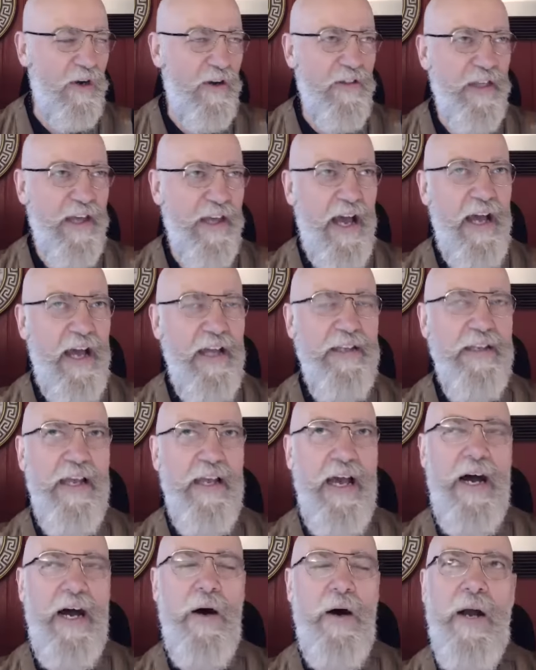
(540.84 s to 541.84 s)
that
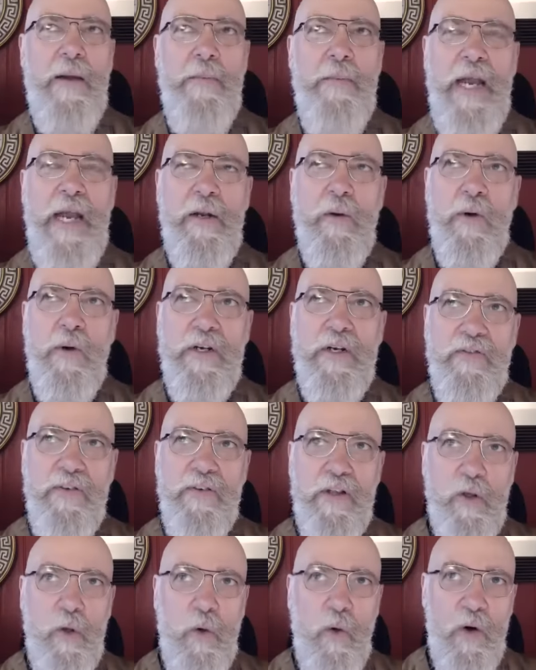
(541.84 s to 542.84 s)
now. I made a
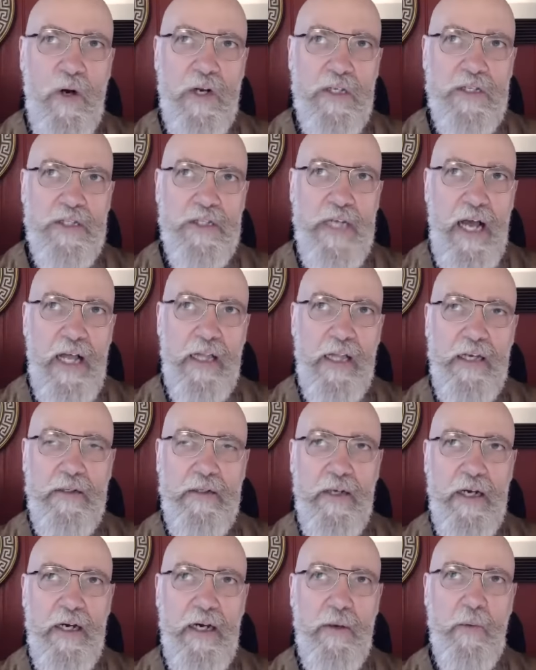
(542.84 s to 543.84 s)
wonderful corn salad
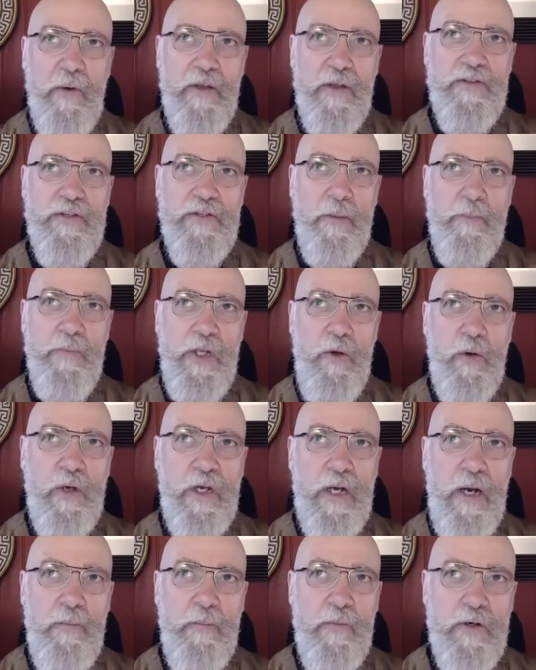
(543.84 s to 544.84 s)
with some
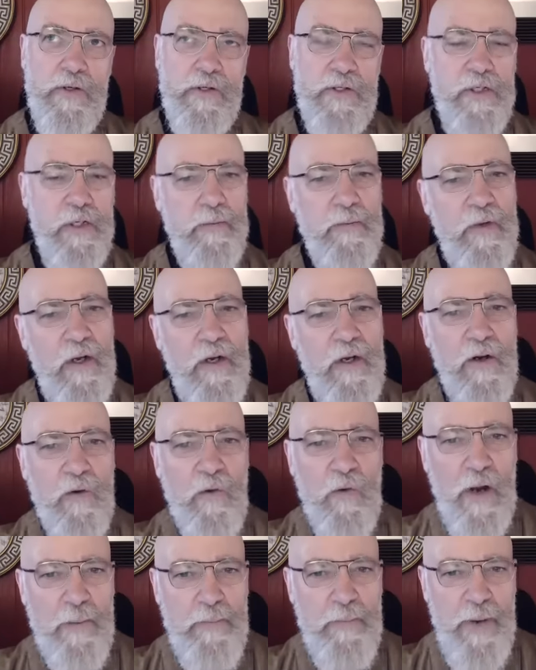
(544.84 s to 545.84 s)
cucumbers and
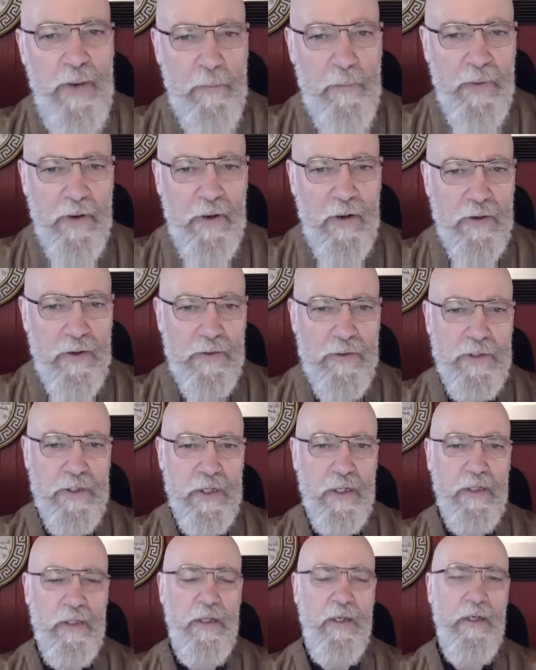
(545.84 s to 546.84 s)
red peppers
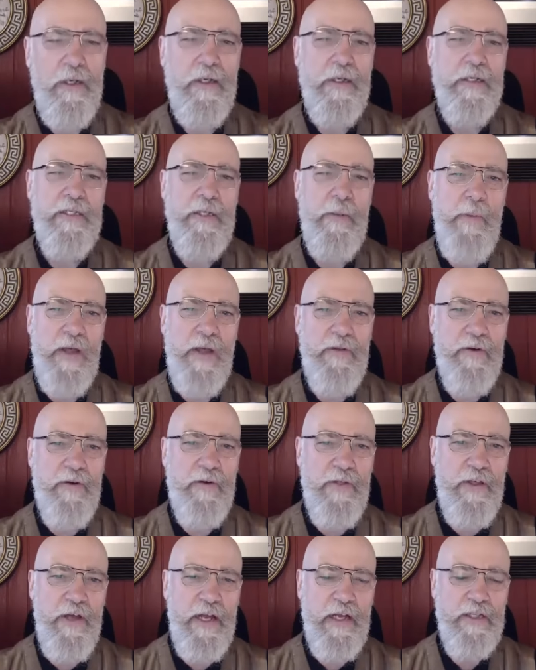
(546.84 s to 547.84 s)
and some other
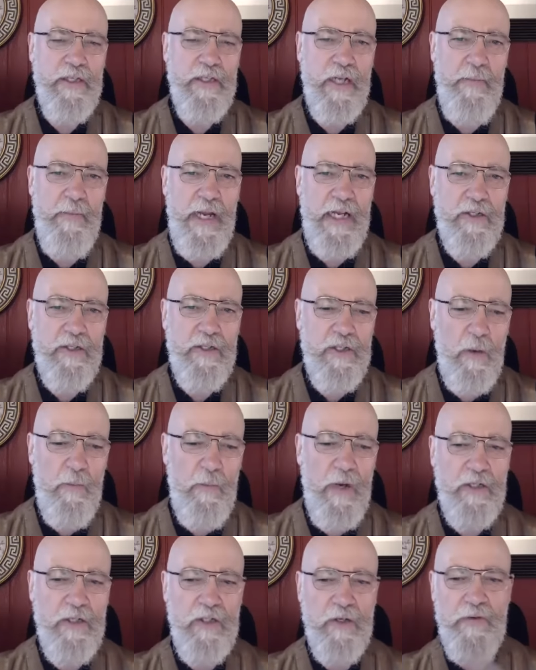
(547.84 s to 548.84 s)
things. And I made so
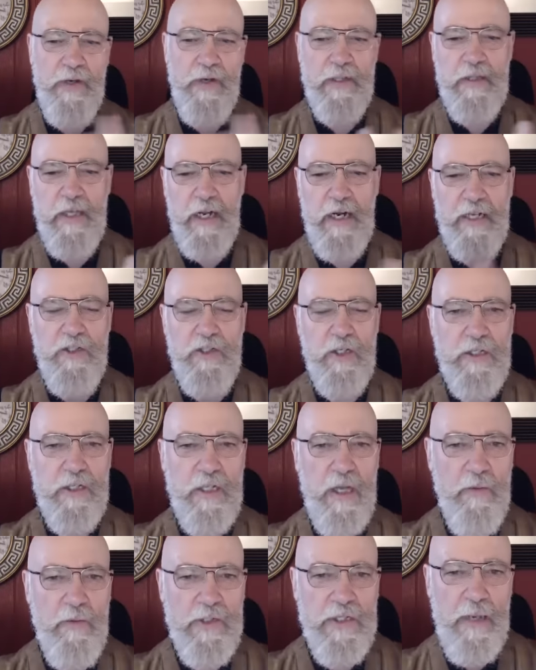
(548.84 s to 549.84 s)
much of it that
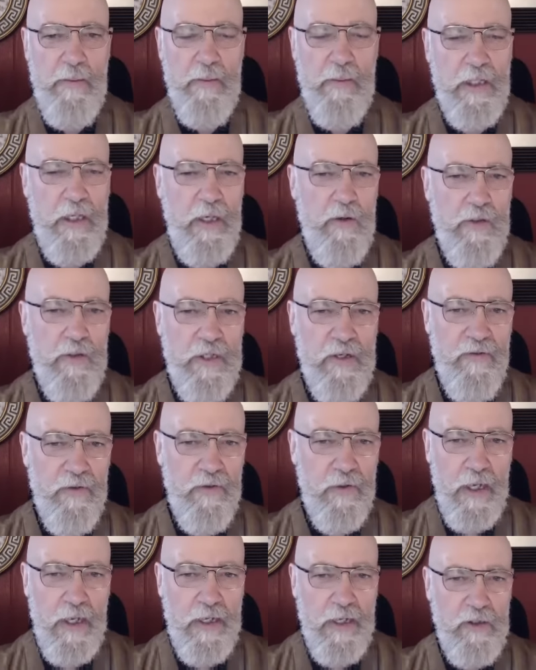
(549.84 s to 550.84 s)
I was able to use it for
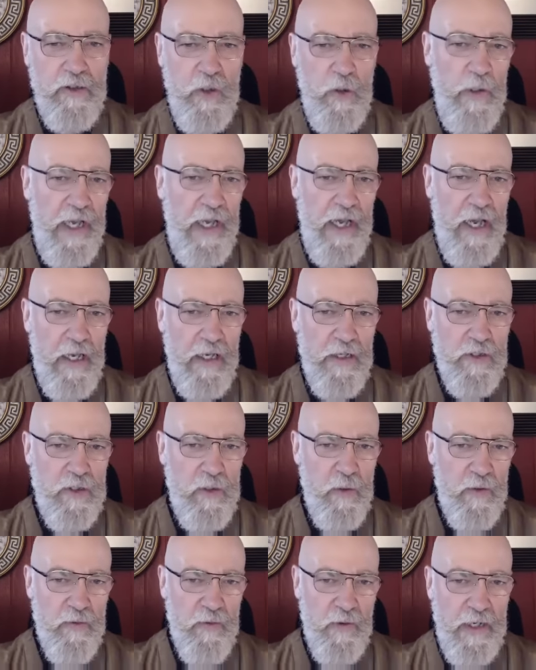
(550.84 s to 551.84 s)
like 2 days, 2
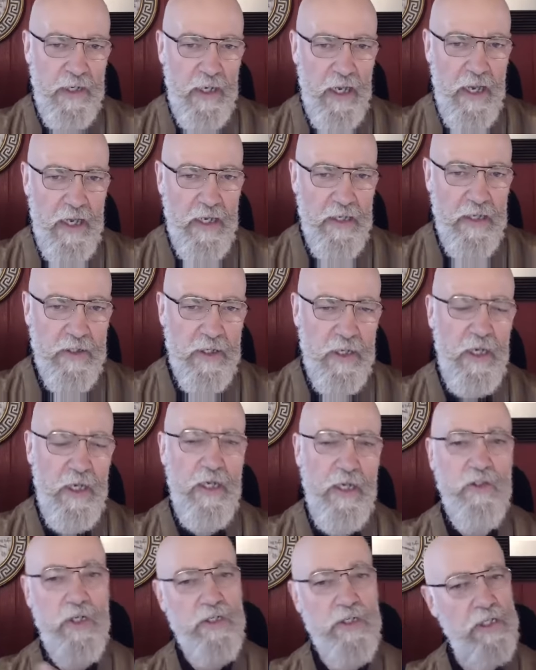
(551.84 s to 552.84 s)
or 3 days,
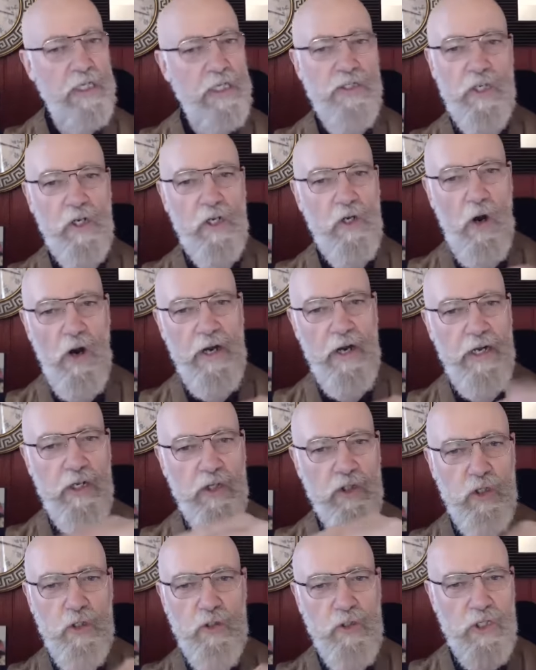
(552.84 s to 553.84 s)
just as a
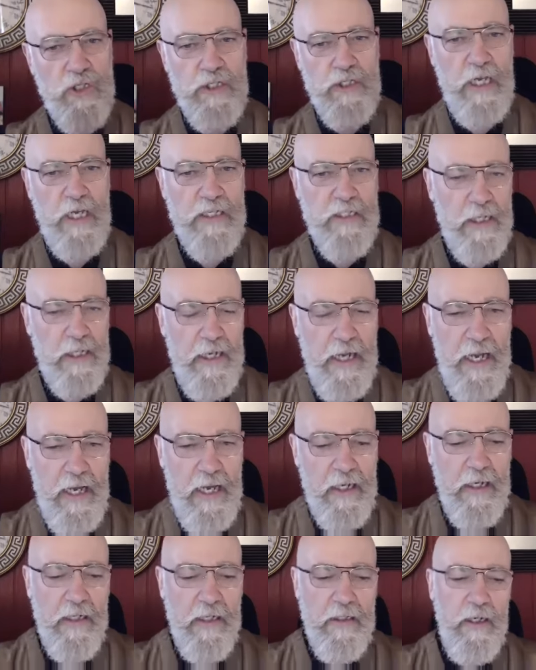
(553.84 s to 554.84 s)
garnish or just as an
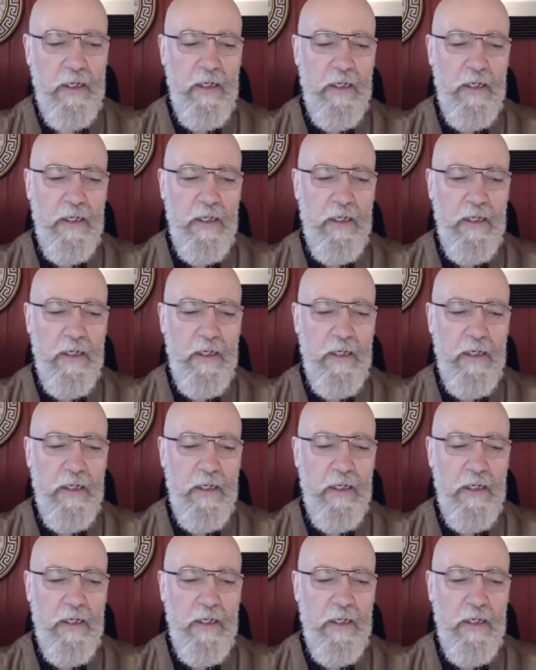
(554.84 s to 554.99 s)
add-in.